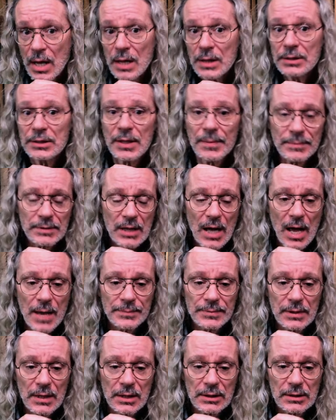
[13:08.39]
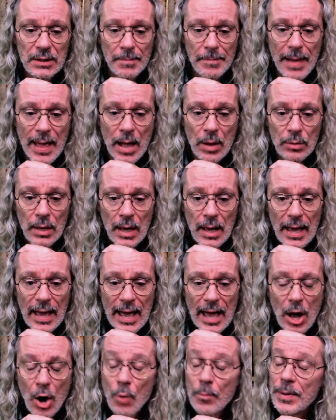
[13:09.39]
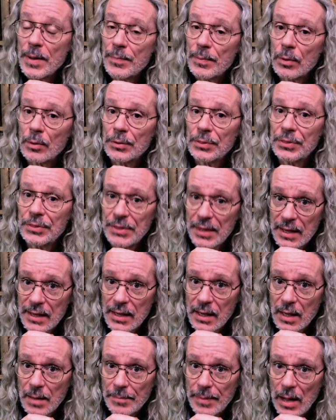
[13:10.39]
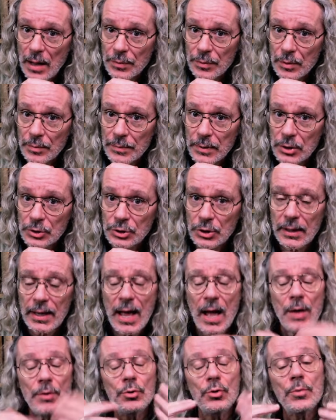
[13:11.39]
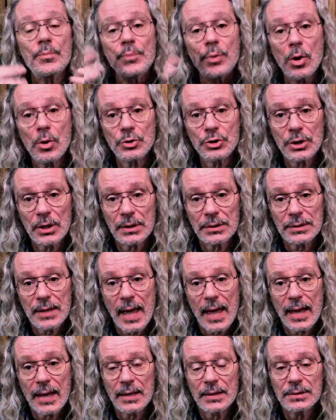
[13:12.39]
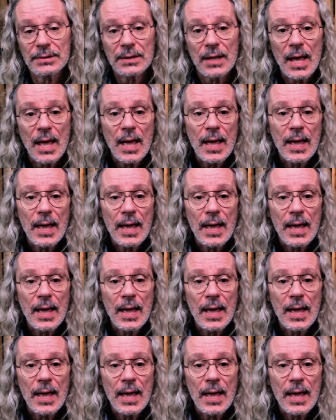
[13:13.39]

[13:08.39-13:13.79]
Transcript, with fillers: Sometimes it's about how people are thinking about their music, how they're approaching things,